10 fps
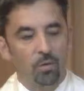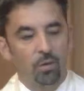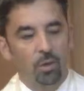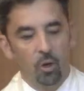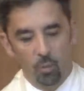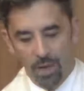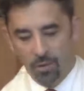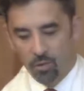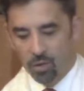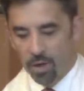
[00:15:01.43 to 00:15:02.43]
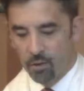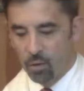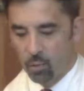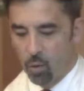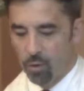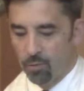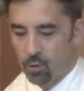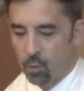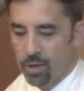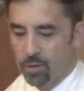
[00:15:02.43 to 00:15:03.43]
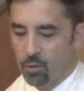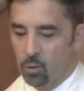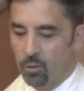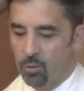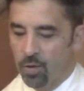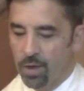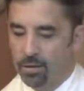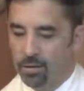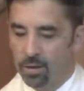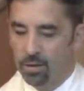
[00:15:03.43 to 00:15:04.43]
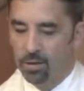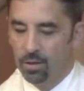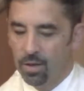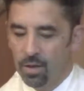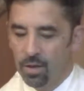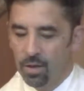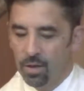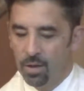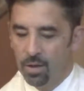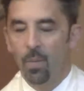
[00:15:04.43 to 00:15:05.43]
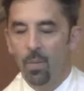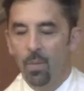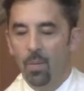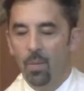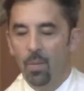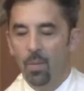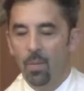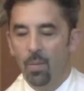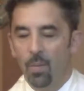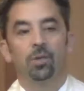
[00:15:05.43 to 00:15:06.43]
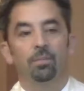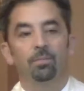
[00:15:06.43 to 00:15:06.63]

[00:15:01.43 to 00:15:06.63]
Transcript: ago, Mount Zion's board of directors reflected about its leadership.